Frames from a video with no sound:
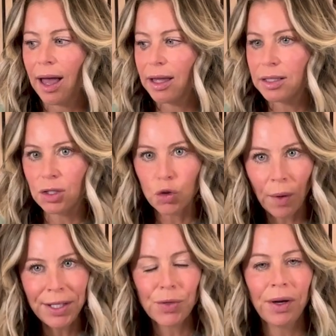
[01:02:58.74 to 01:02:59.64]
In
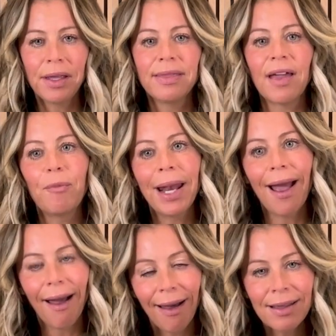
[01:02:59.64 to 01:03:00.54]
2020, they've been
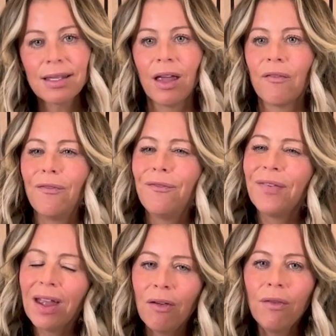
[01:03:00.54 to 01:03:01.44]
asking
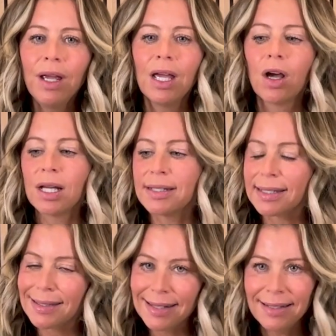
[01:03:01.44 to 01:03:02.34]
very
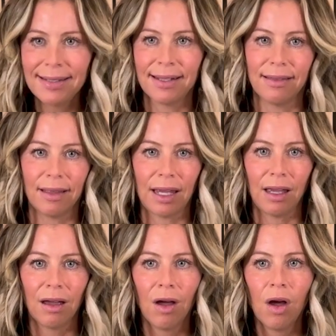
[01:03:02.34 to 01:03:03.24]

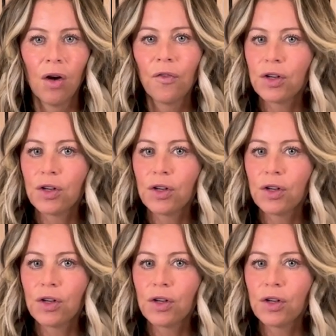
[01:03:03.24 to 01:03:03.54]
consistently for